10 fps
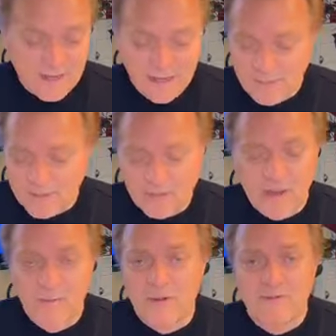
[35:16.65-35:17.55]
And I'm not talking
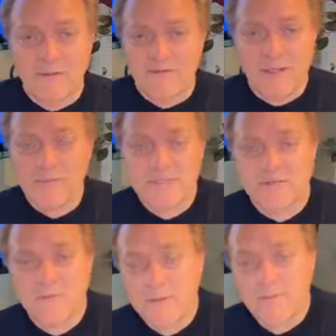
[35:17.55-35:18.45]
about that families
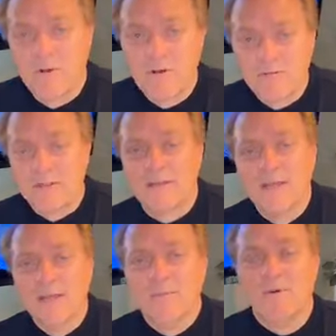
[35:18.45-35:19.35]
have to be perfect,
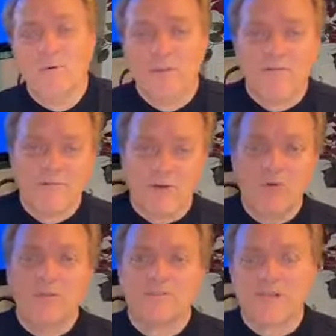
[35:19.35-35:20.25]
but when they're
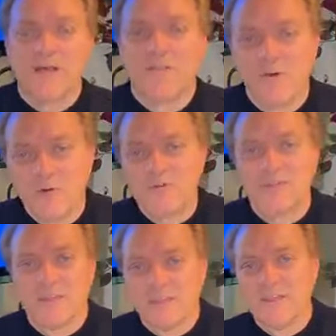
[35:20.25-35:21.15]
focused on those are
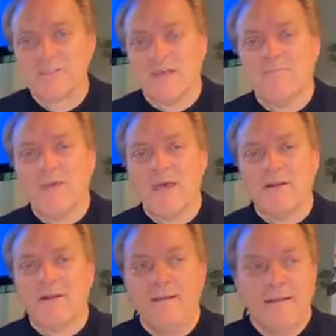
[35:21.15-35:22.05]
the things that
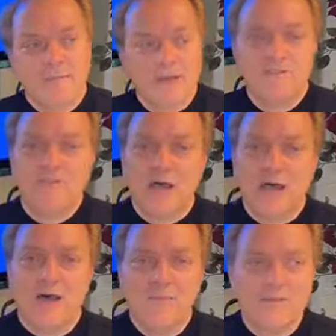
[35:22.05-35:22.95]
matter. My
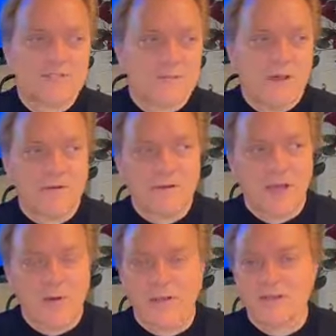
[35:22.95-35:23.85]
job is about
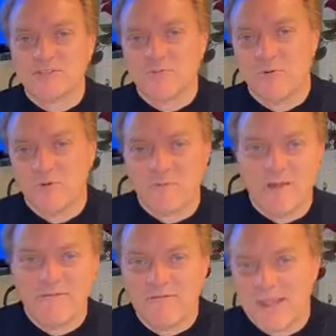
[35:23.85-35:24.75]
how I can support
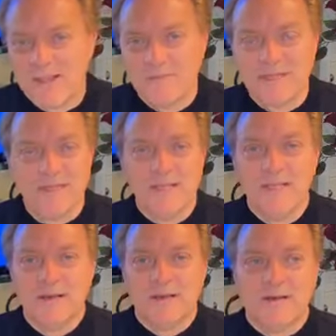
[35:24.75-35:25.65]
my family.
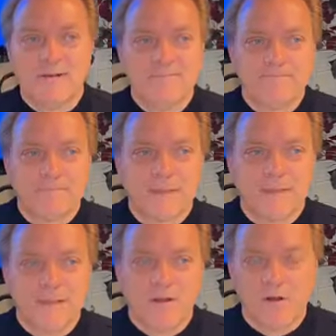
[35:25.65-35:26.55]

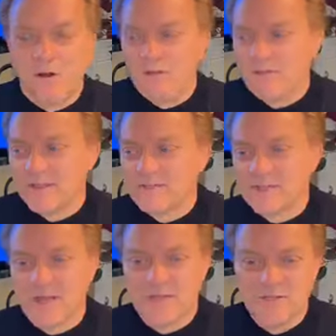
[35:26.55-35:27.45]
All the things
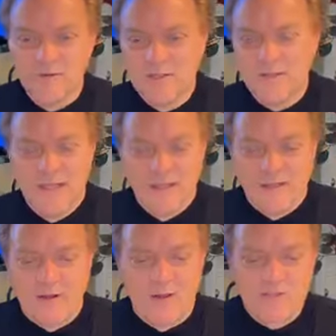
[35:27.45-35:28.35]
that I do,
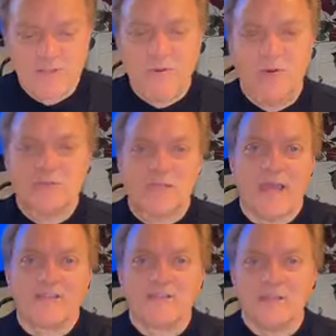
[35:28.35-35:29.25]
they're all supposed to
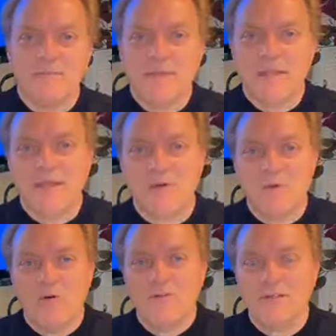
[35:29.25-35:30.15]
actually be
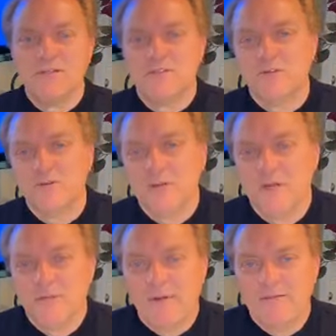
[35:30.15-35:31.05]
interwoven into
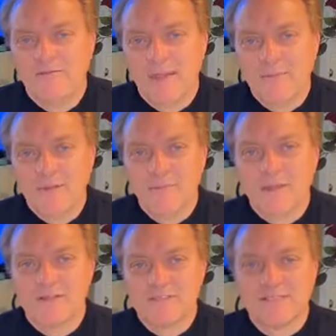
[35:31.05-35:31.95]
my family,
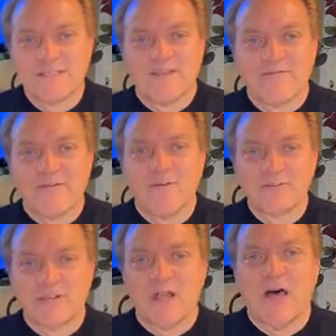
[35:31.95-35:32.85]
because that's that
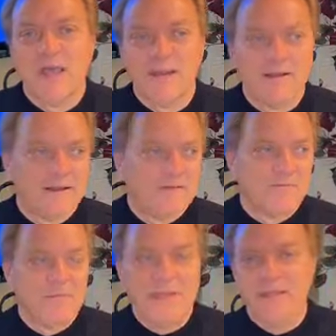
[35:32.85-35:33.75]
first line
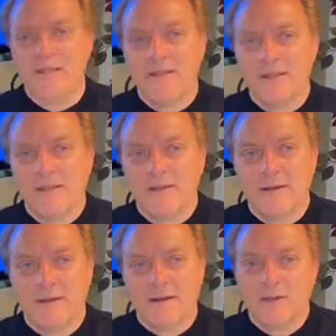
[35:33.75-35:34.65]
of being
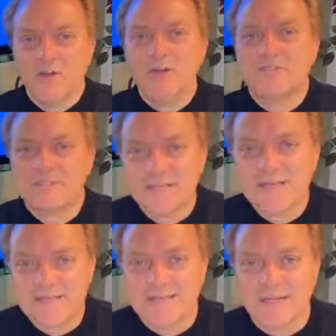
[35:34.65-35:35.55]
a good
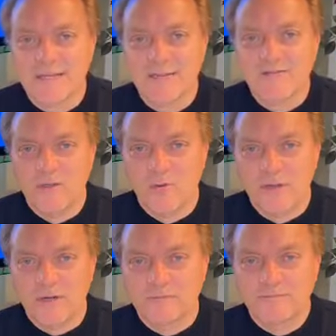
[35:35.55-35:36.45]
citizen, if you will.